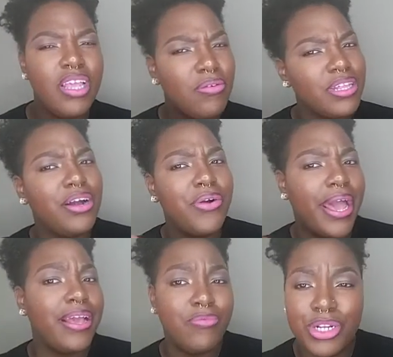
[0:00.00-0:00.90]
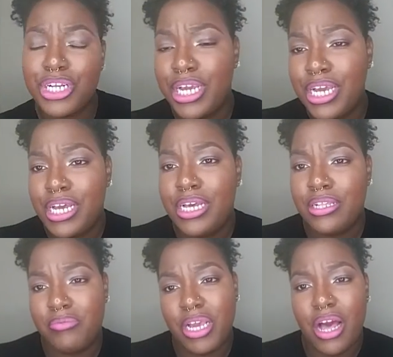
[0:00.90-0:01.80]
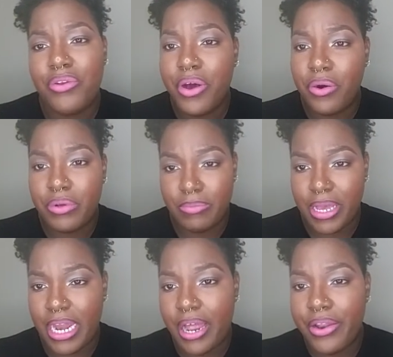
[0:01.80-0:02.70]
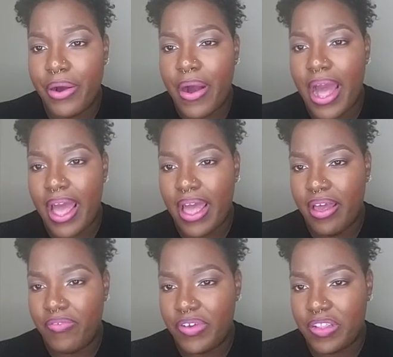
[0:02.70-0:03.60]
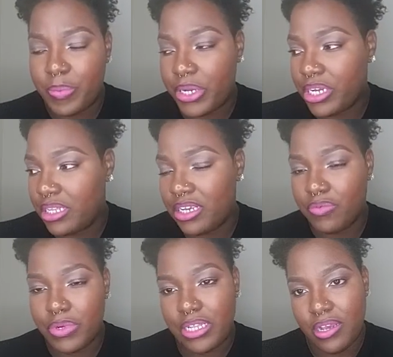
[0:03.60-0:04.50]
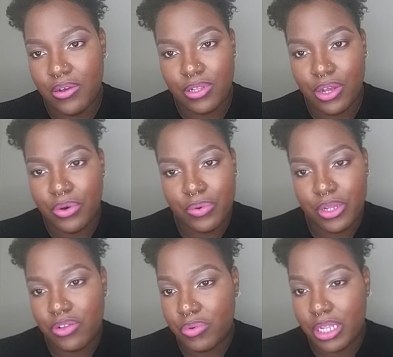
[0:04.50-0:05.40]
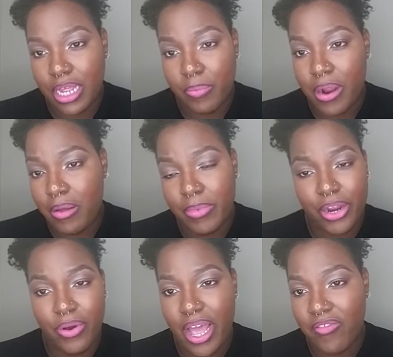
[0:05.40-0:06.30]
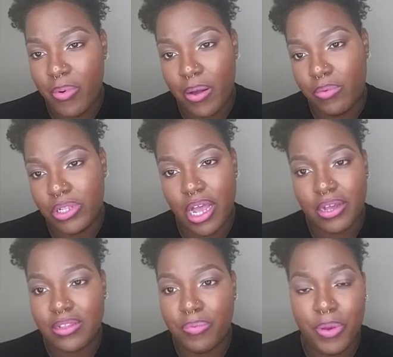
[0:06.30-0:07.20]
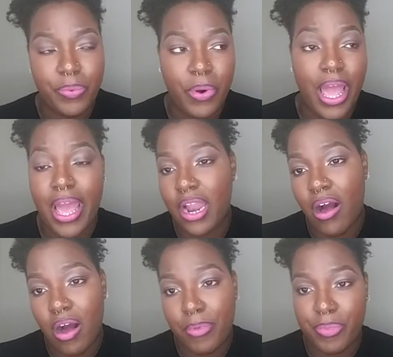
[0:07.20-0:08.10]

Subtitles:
I was like, okay, which some of y'all know and may not know, I have experience in retail, so it's really not a problem. I don't have a problem with talking to people at all.